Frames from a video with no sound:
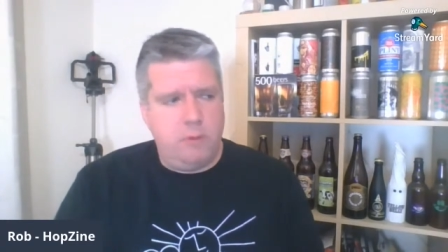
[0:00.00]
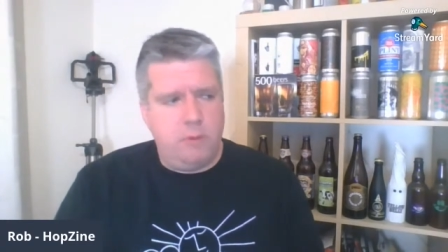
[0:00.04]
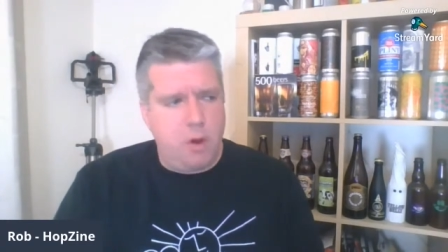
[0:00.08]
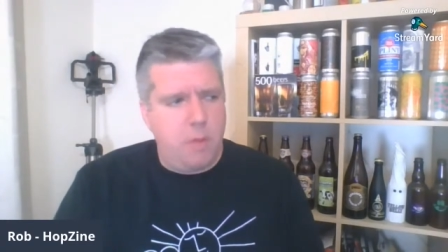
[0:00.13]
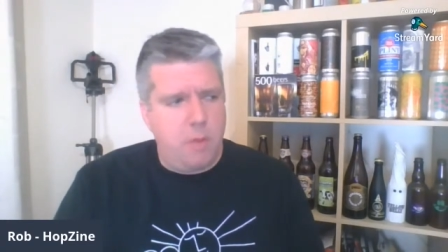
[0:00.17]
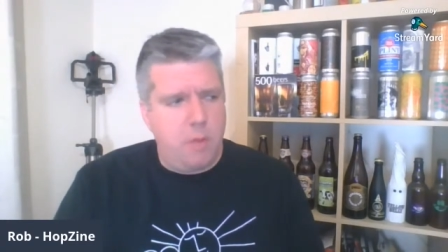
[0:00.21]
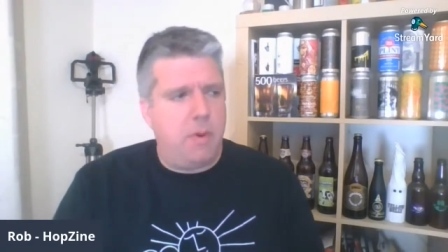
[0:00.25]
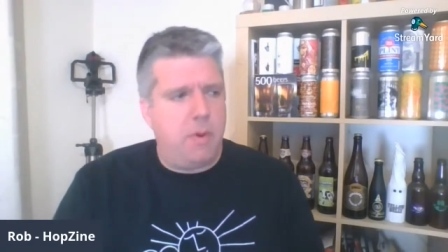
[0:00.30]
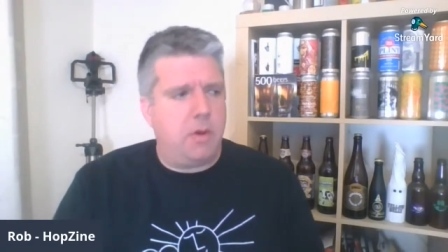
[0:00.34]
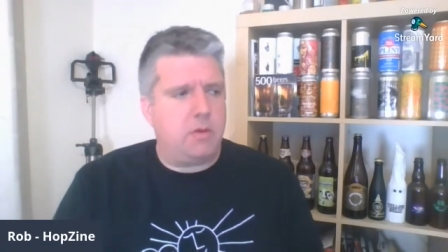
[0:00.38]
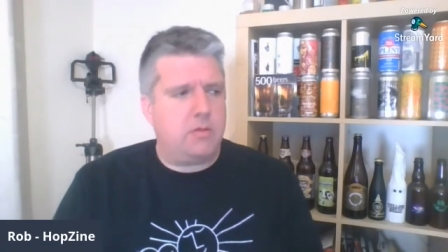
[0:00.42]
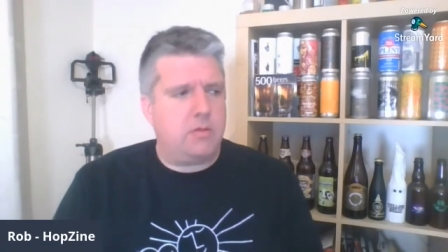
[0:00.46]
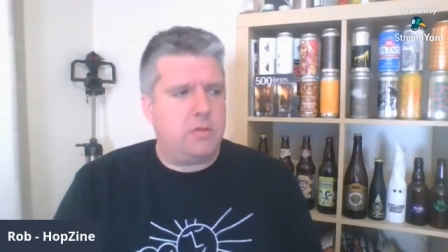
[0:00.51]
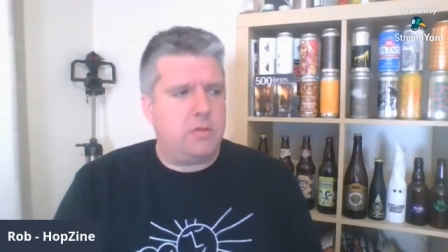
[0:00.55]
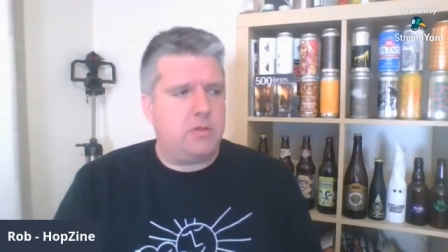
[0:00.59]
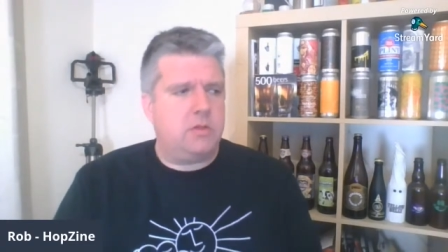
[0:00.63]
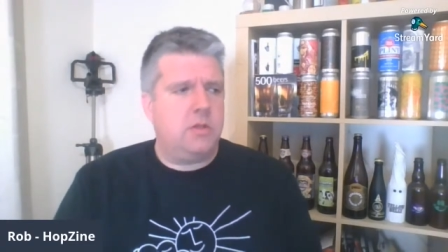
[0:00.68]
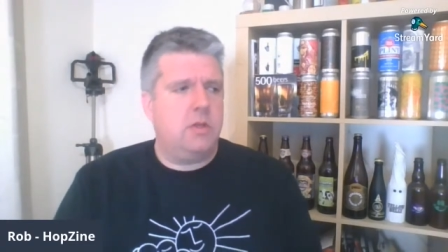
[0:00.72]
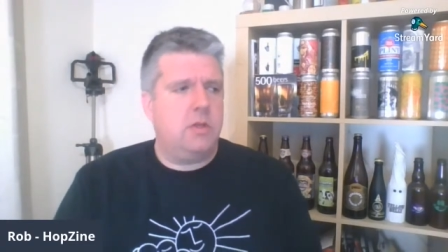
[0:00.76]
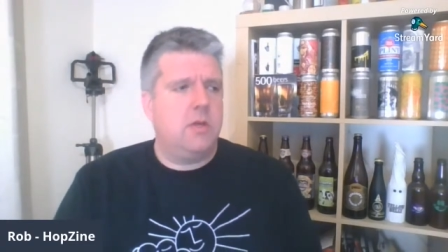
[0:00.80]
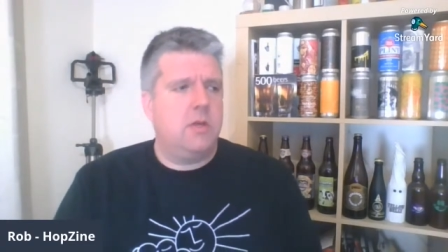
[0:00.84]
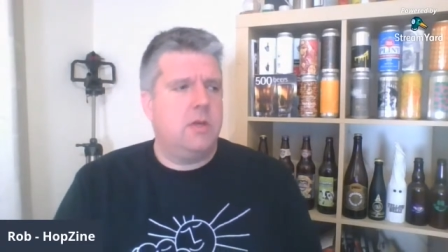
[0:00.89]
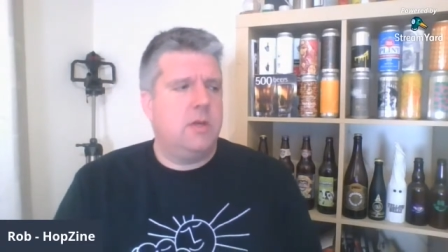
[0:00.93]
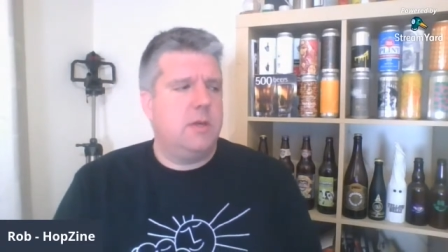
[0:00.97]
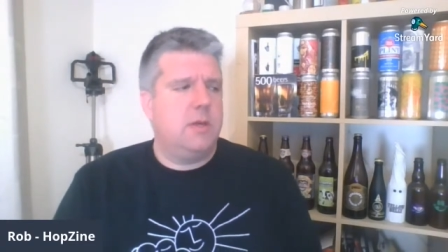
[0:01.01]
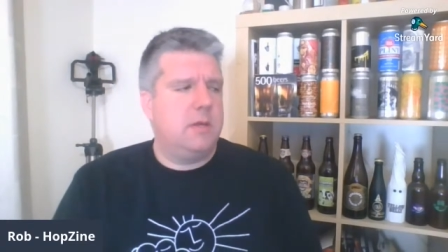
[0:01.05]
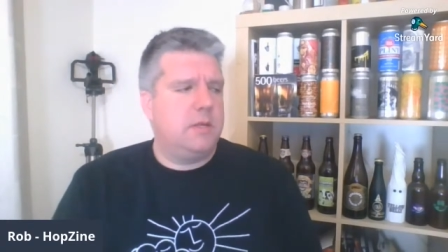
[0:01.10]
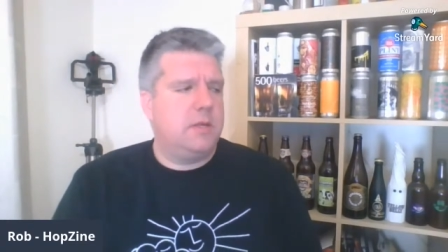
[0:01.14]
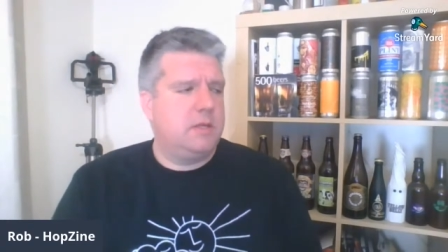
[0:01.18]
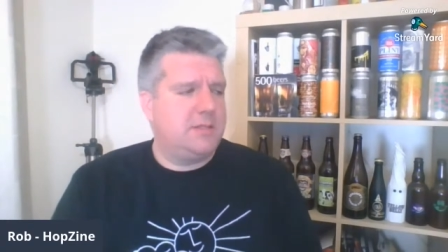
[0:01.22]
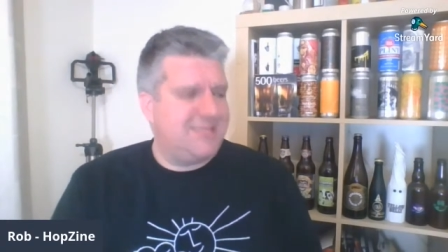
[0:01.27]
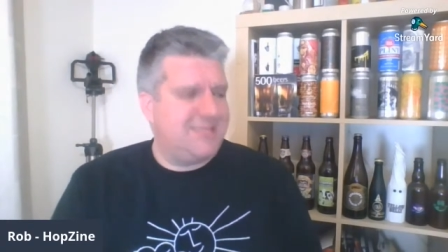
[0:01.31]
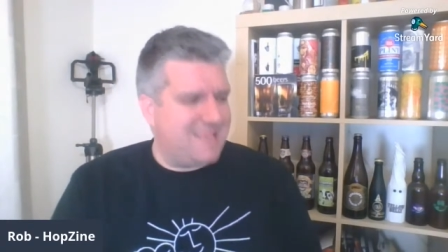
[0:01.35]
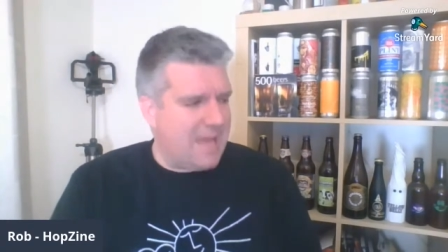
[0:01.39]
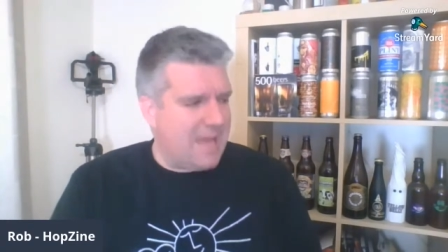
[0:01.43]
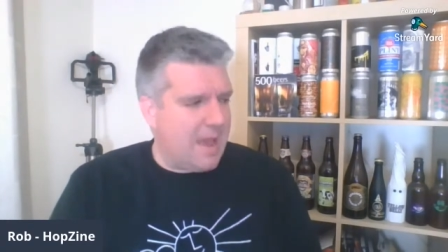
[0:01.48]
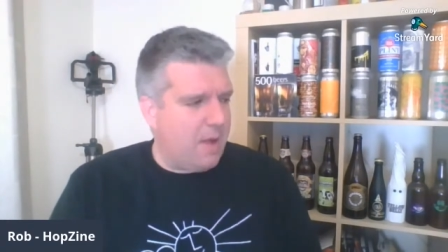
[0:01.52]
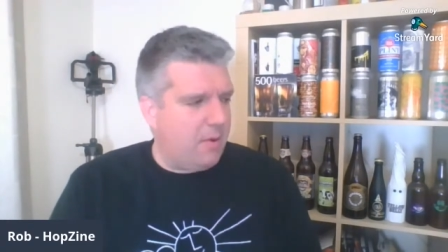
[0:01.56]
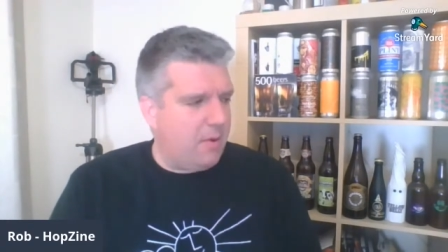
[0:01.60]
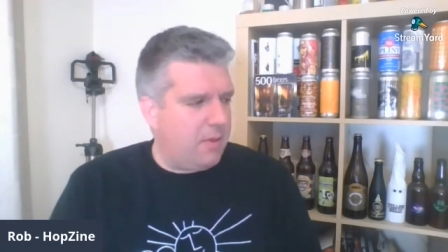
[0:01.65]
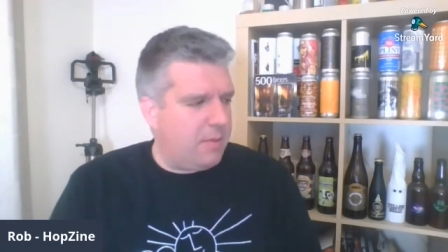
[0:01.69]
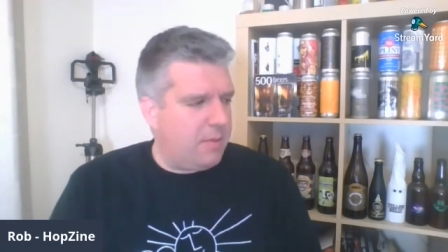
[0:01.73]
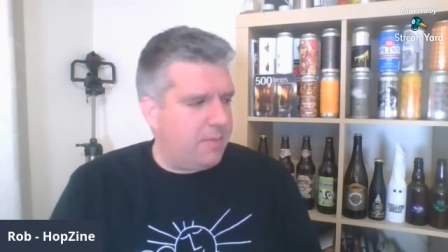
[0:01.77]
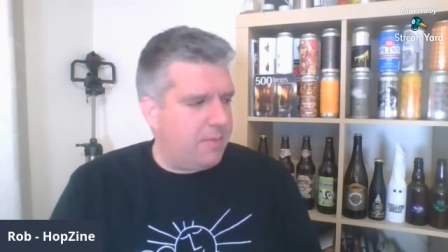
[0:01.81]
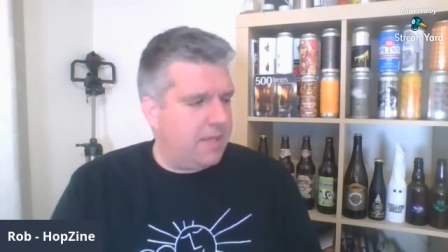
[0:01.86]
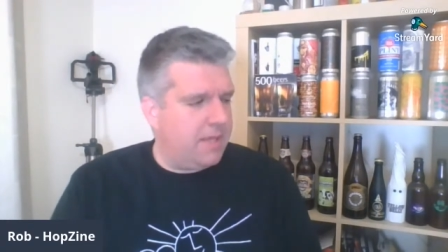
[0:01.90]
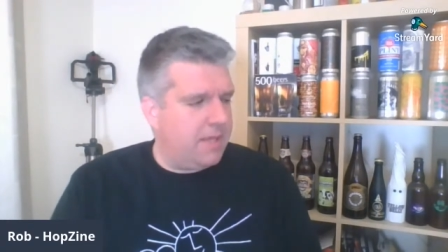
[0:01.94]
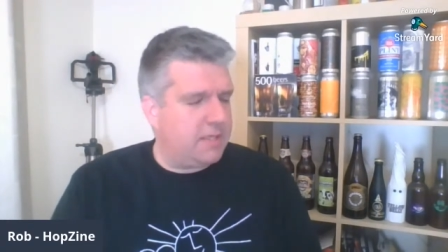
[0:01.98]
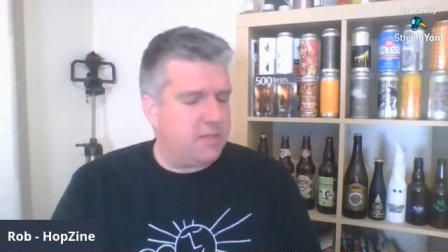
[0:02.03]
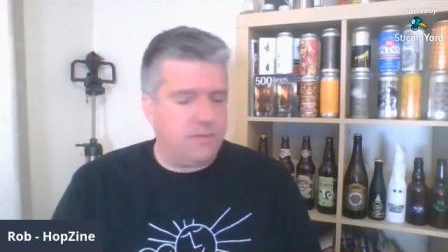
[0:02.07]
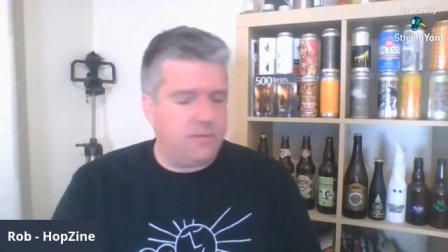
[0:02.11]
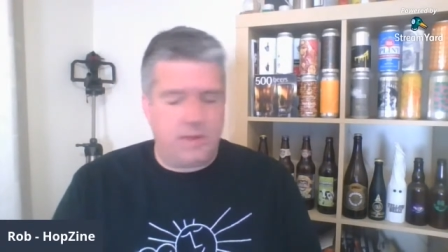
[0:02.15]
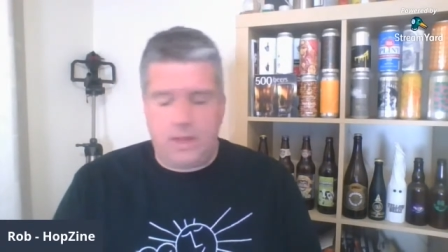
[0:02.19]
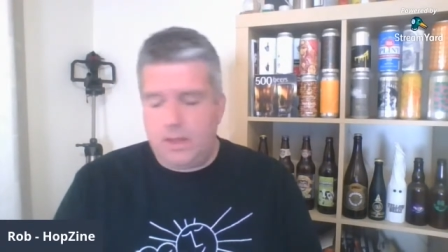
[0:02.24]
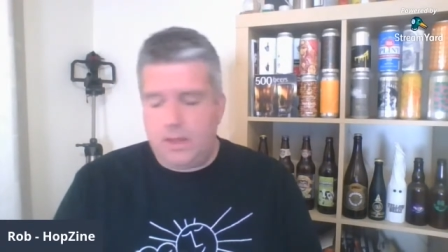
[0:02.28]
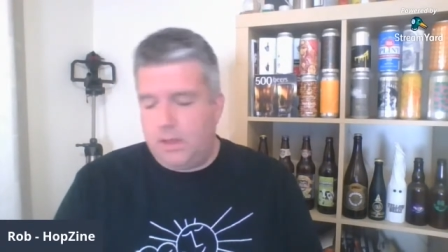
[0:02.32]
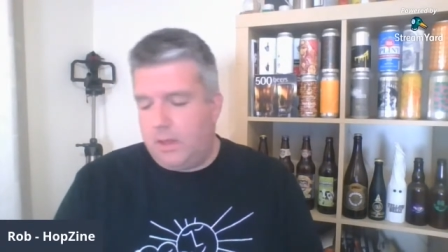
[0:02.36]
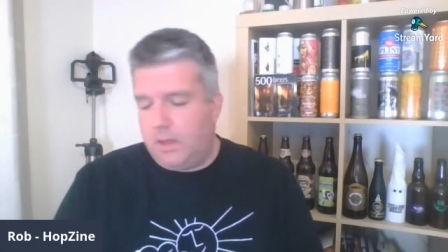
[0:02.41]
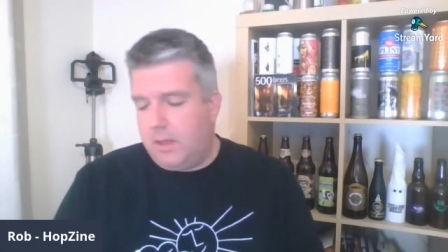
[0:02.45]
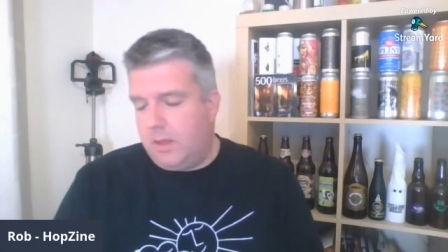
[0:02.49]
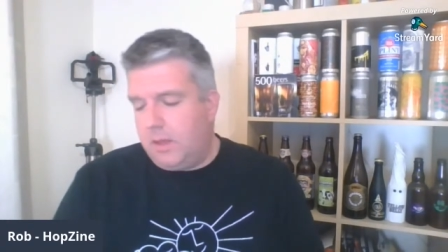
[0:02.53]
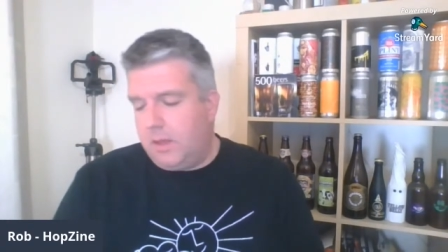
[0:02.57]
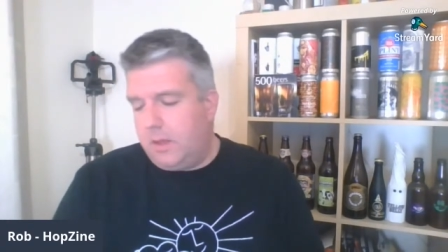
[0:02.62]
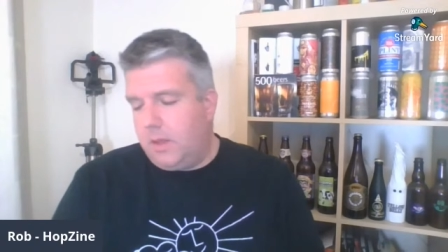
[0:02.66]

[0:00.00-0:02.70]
robust stout at the base of it.